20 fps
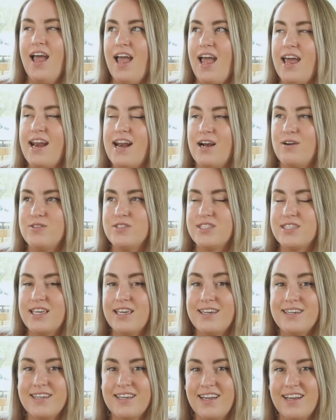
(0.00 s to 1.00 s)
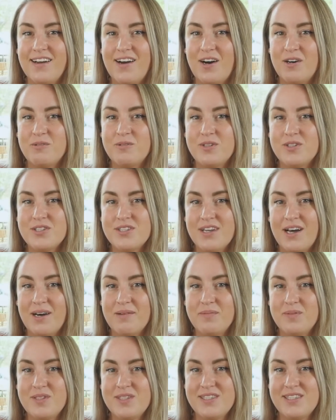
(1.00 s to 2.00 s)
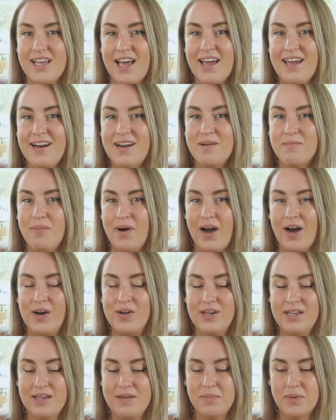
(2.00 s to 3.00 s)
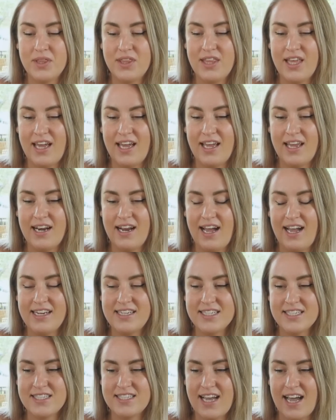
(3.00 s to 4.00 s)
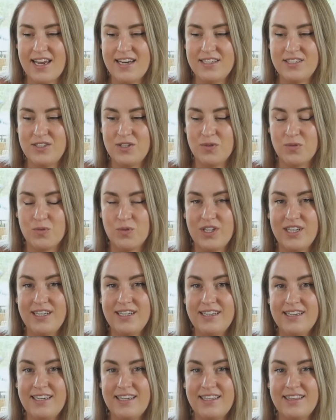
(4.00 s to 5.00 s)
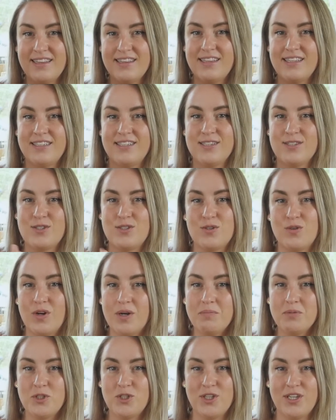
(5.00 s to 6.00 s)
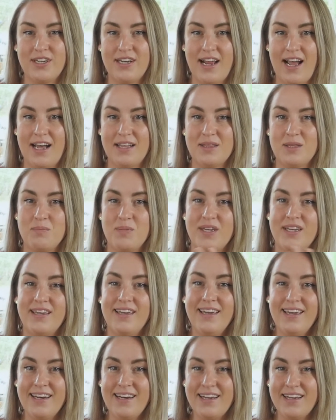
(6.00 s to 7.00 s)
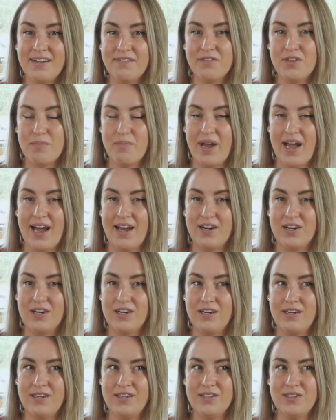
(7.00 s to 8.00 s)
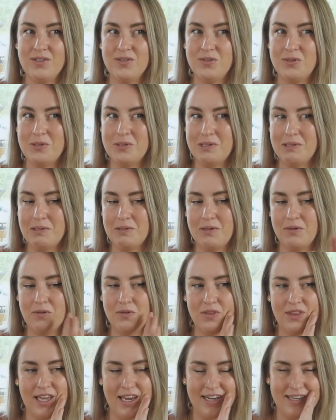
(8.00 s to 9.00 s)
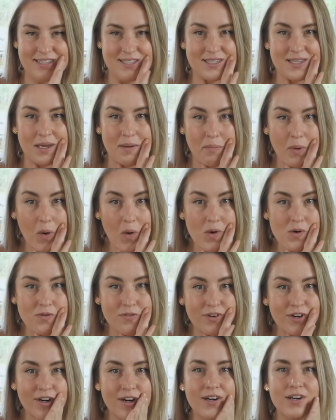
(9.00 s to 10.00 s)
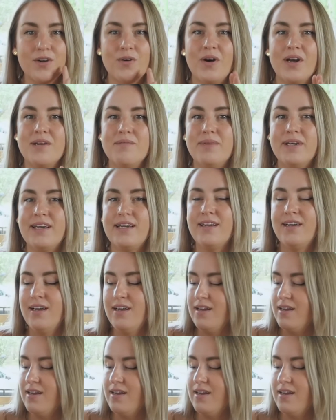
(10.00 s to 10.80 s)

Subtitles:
And I was getting almost upset about it, but then I decided to read in the description at the beginning of the pattern, usually that I skip over quite a bit.